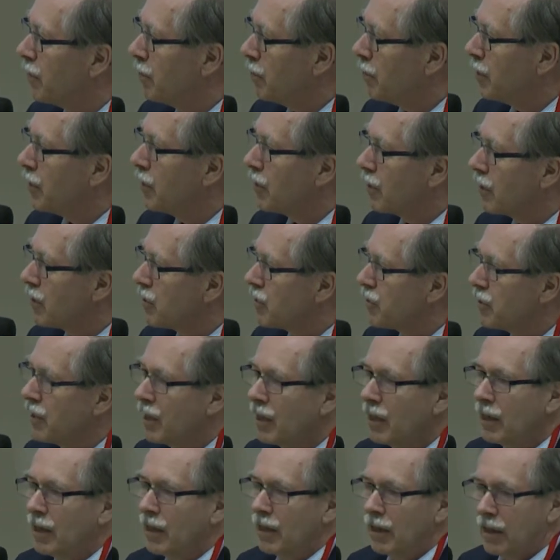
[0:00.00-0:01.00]
because
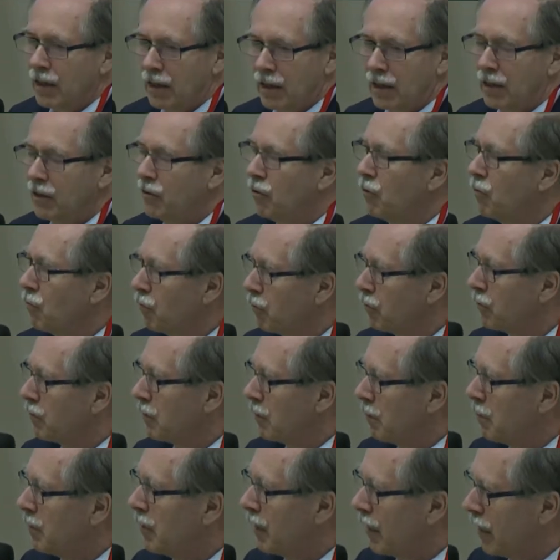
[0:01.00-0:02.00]
uh, you would
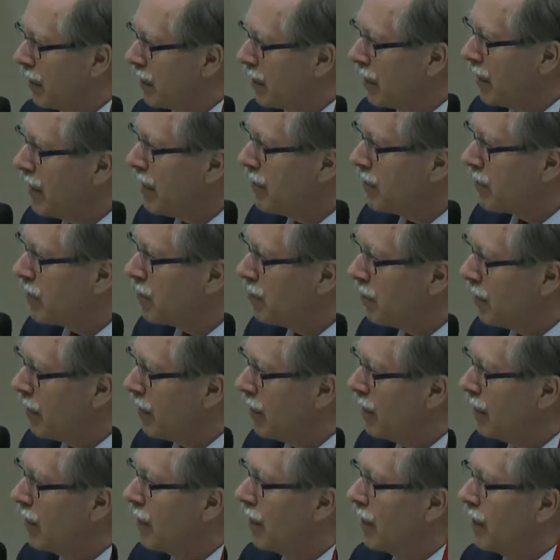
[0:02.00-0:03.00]
agree with
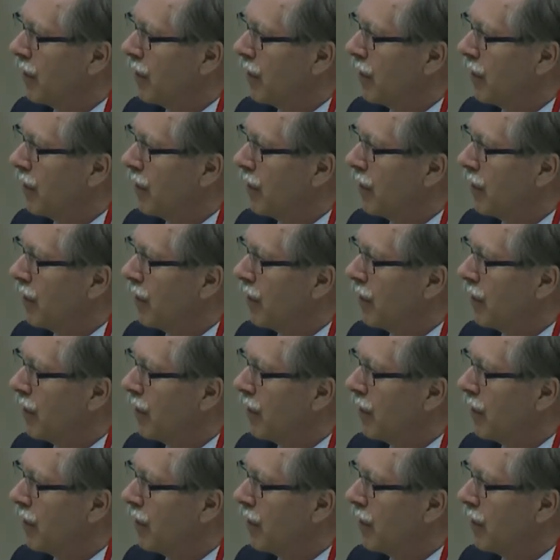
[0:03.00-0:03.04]
me.